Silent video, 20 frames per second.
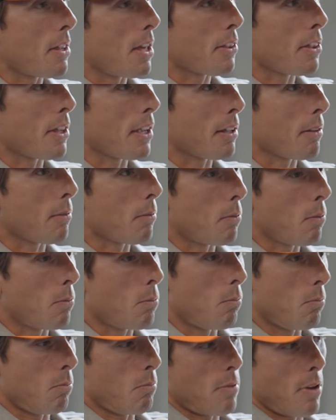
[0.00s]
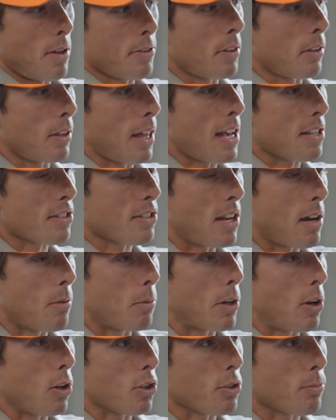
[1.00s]
I think at the last time
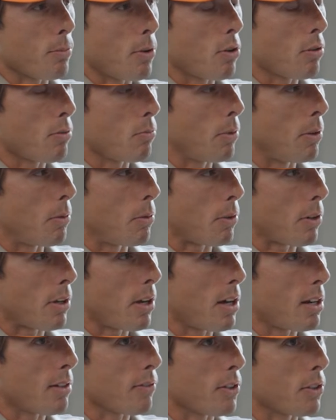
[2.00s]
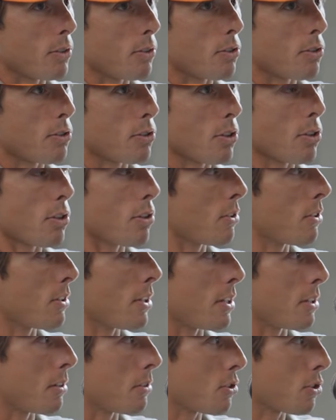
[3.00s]
we all spoke, we were kind of concerned
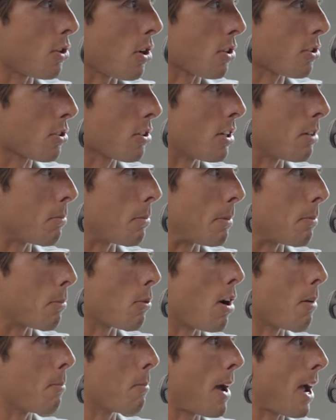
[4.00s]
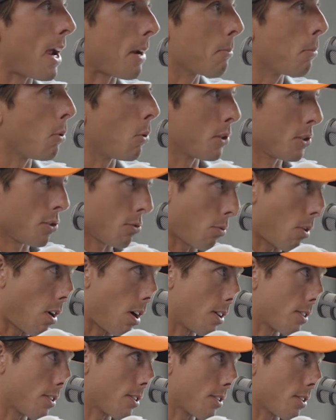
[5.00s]
that the Sharks couldn't be brought back
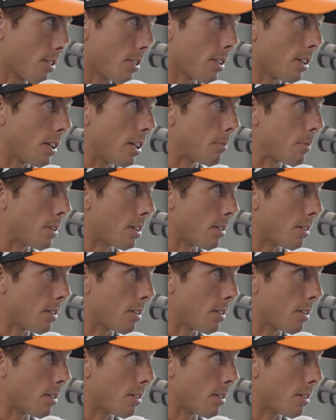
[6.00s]
points-wise as a team.